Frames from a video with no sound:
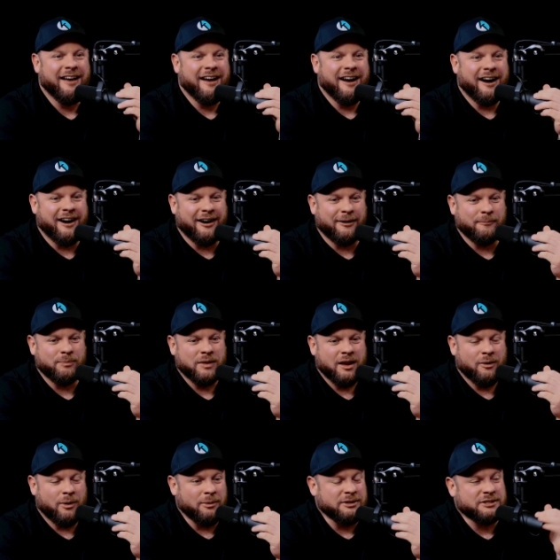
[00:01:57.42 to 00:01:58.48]
um,
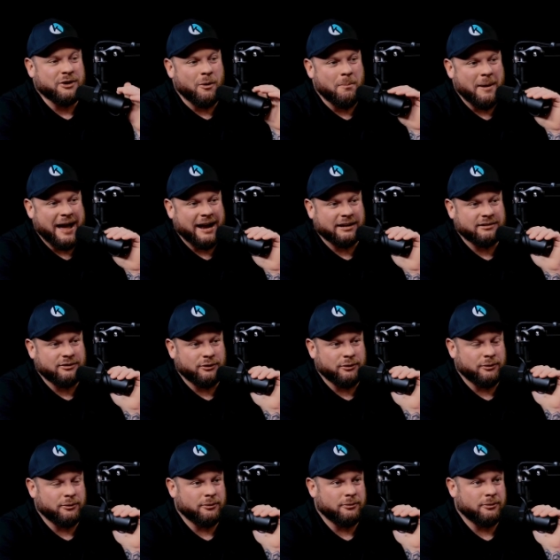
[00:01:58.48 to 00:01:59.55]
why don't we just go back
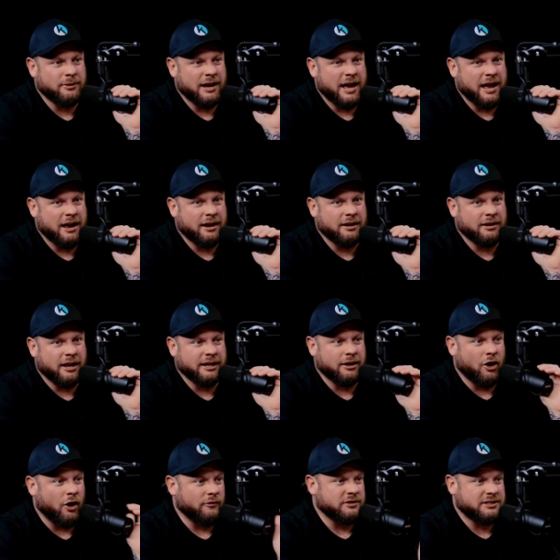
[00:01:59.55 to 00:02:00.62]
to like
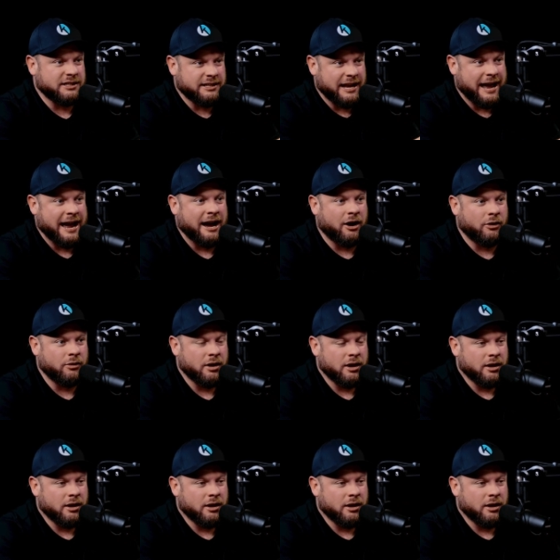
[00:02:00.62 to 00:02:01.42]
obviously now